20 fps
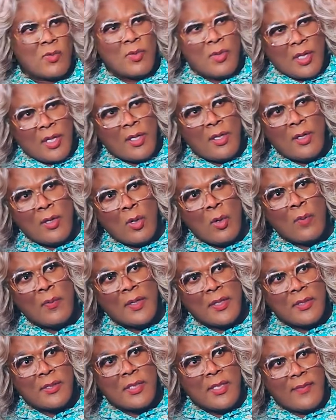so you can look
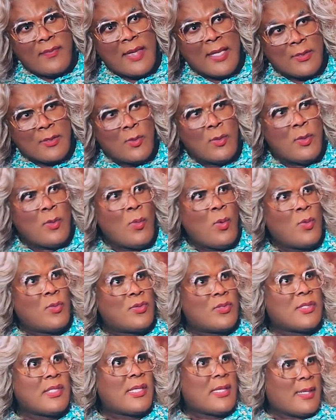over and see if that's who you want
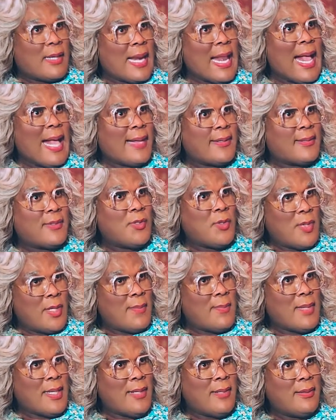to see or not. You
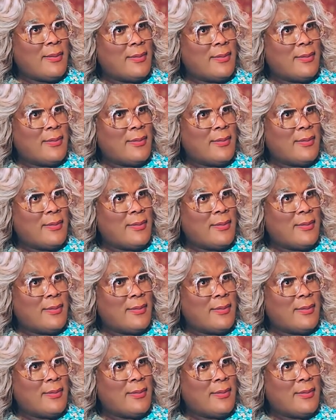hear me?